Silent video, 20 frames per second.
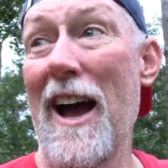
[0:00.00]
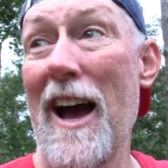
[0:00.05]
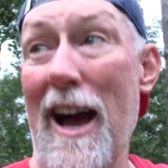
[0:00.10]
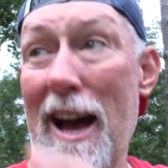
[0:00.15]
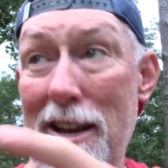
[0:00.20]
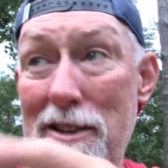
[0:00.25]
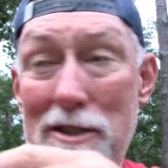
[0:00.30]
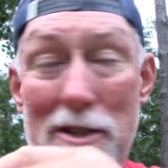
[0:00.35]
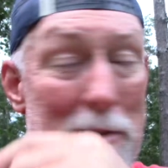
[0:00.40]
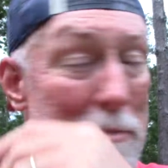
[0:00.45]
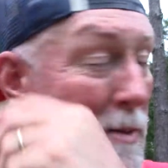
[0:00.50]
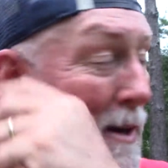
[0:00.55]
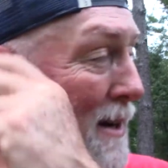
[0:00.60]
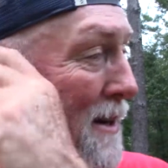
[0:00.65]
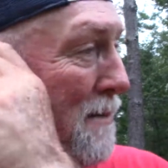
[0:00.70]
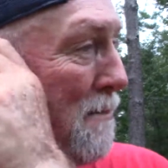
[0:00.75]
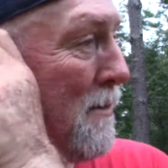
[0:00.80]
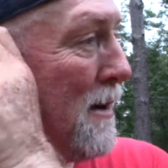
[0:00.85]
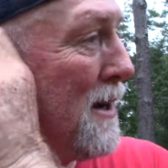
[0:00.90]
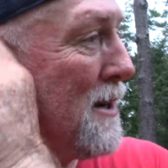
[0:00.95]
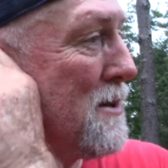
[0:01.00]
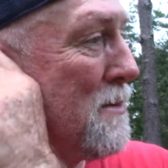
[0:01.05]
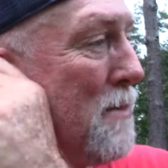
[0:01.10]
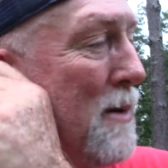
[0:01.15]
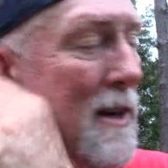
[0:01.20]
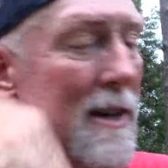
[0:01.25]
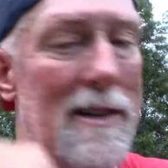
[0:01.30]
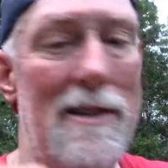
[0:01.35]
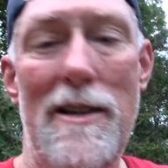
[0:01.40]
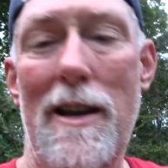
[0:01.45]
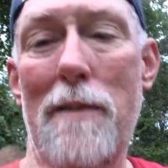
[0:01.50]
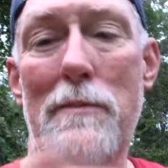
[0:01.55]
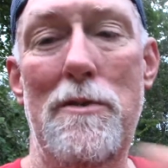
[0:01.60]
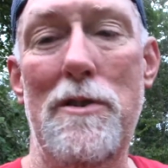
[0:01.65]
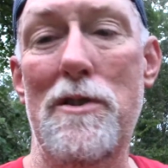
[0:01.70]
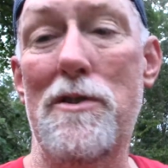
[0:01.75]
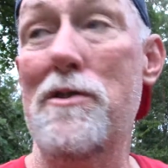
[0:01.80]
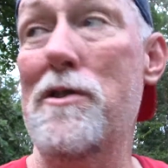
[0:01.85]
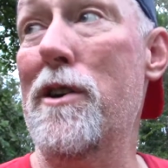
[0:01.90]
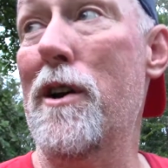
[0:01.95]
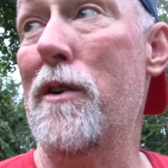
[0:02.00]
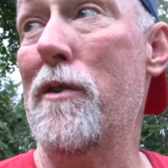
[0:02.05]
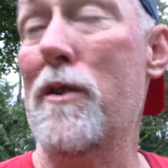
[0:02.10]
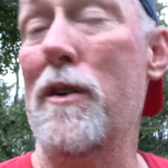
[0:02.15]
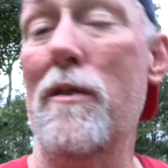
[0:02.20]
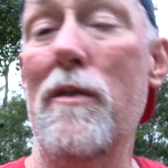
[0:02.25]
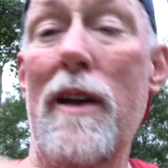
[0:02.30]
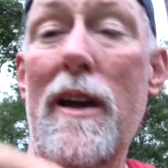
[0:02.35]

I just picked a mess of peas. I'm just joking.